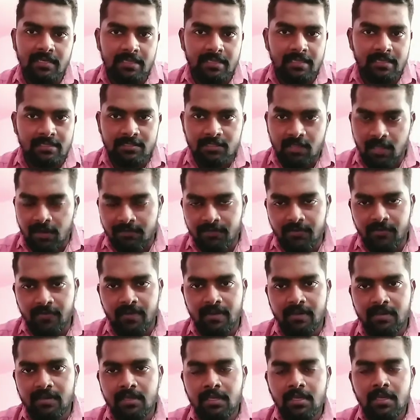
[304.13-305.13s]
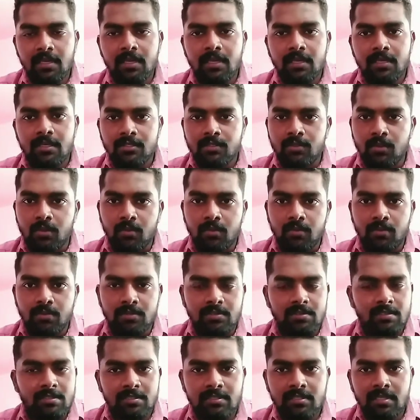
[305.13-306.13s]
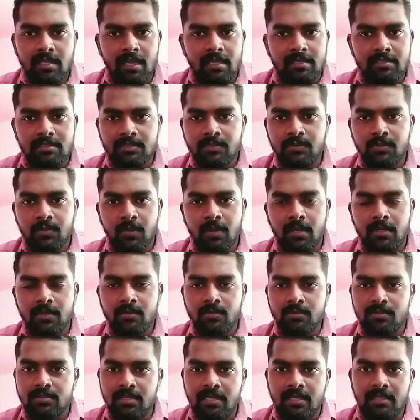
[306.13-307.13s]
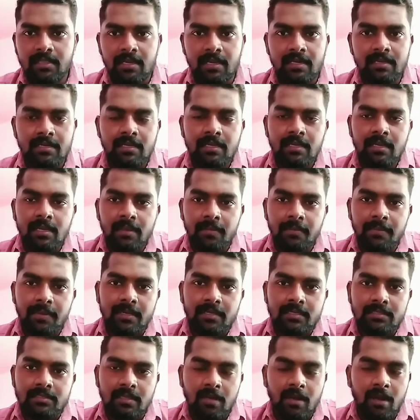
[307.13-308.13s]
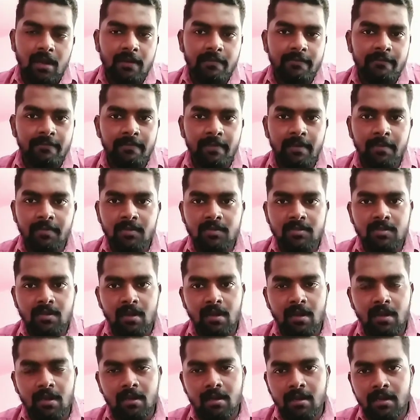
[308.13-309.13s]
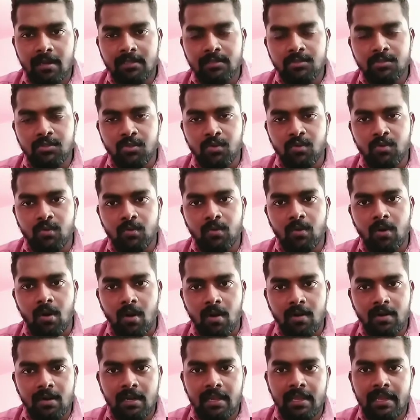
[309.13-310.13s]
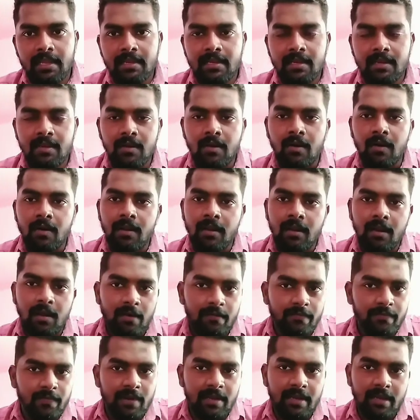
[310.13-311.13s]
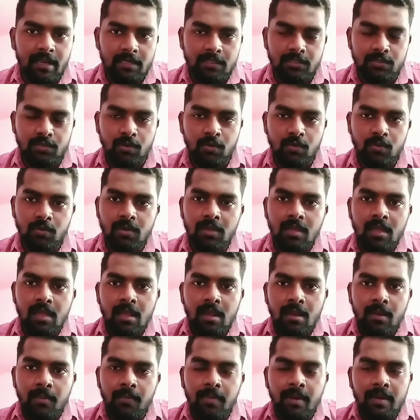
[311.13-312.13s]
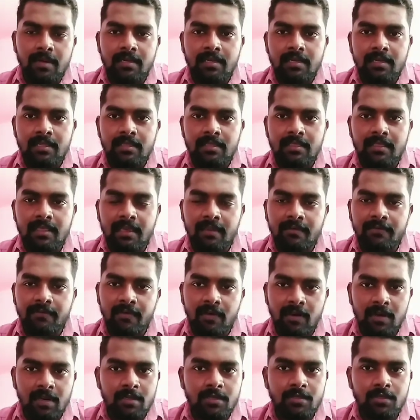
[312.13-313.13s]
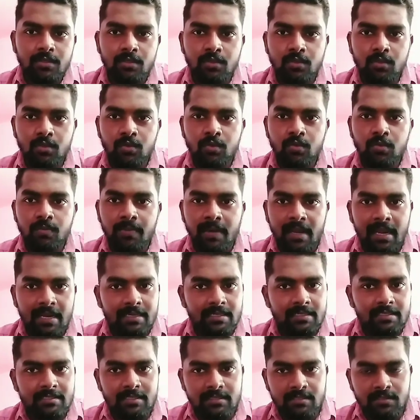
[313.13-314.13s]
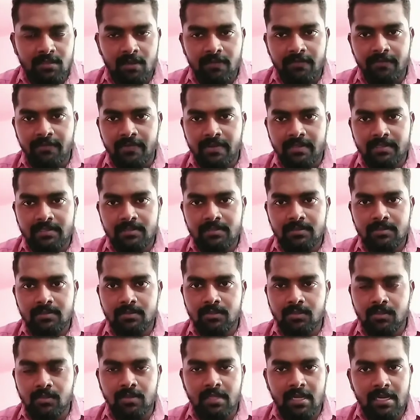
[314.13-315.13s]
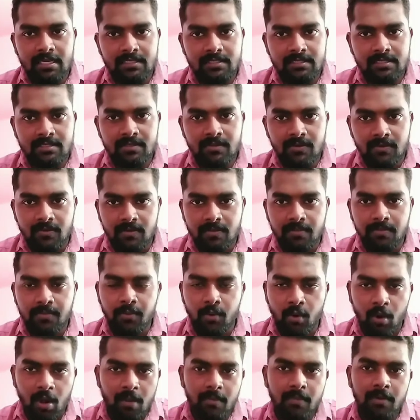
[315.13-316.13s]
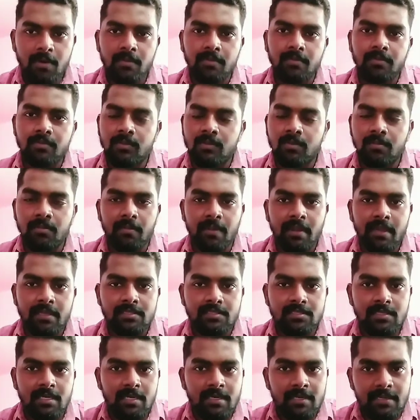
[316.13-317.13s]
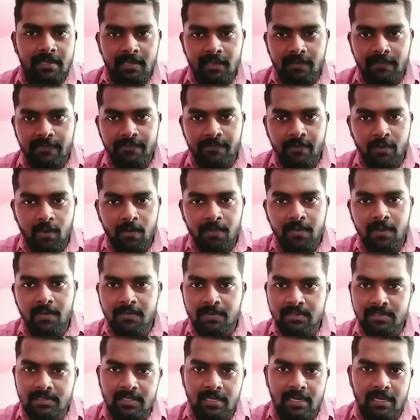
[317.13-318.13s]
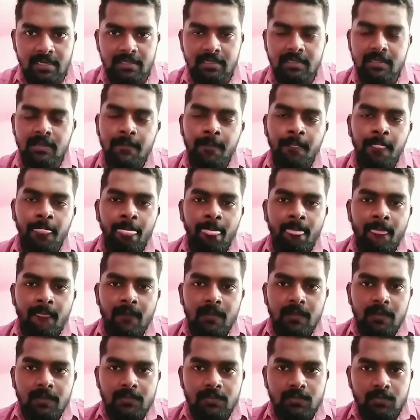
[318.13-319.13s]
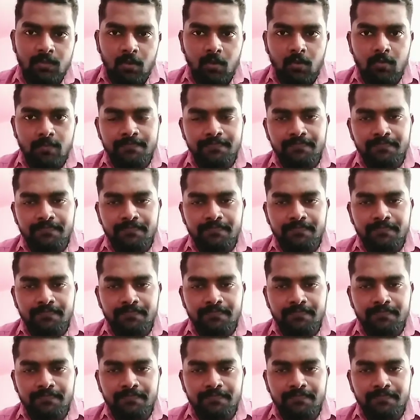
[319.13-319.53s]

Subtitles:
in the software. So this is, I just want to say that, because a lot of people are learning through online and offline also, but they forget to practice the software. So that's the problem. The majority of problem is that. So